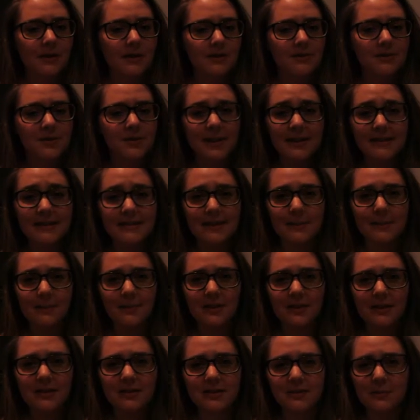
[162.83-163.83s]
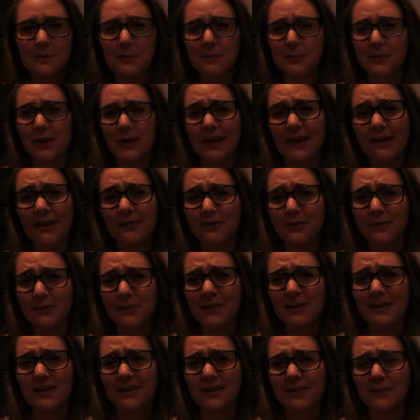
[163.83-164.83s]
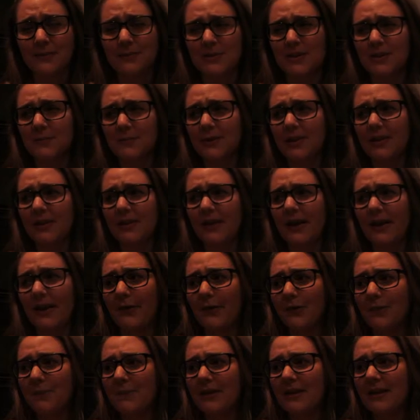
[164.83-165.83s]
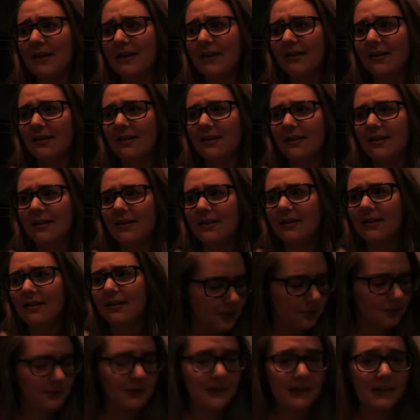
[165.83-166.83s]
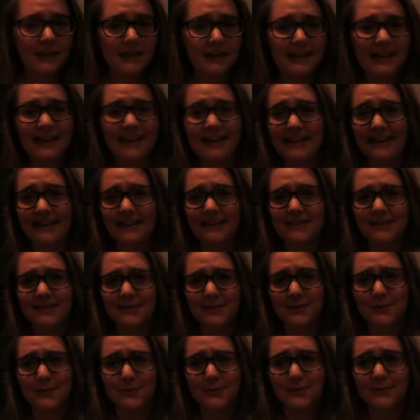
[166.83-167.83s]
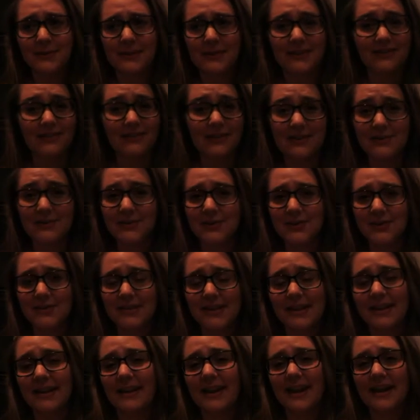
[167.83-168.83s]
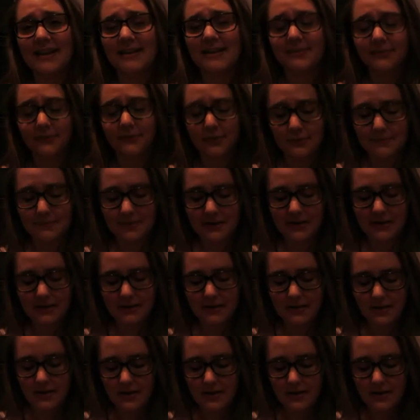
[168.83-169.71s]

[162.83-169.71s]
So that's something to be praying for me. Just pray that I will be really leaning into the adventures that He has for me.